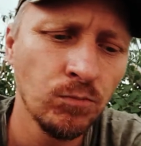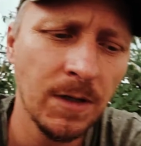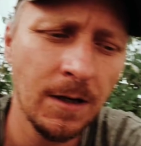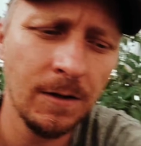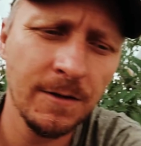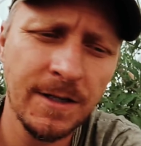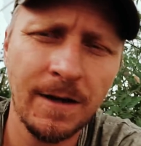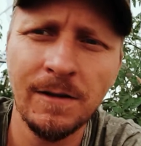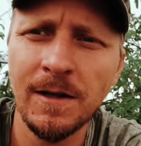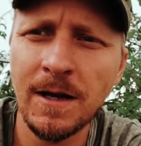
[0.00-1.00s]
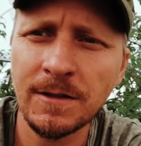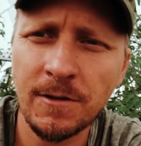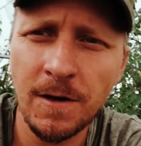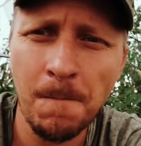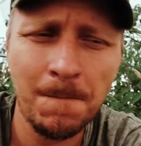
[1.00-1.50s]
but how long is that going to last,
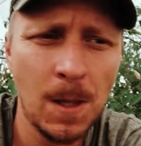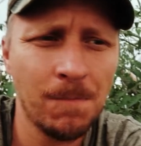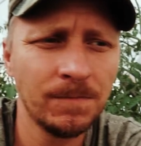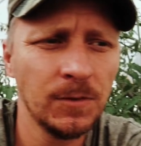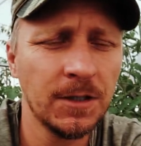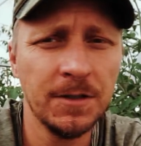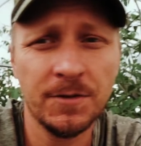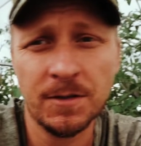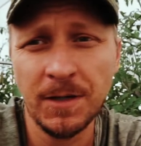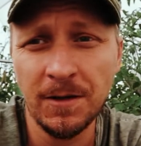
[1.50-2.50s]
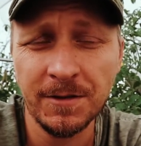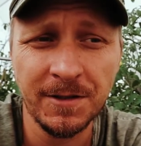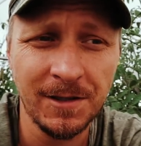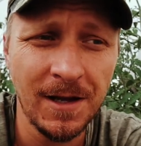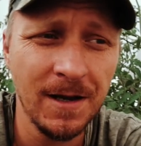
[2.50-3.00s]
You can use somebody
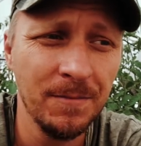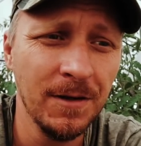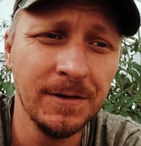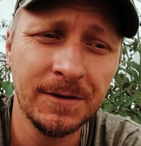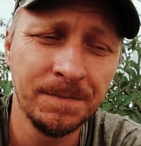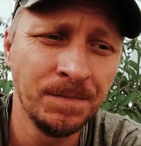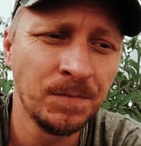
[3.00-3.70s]
else's land, but it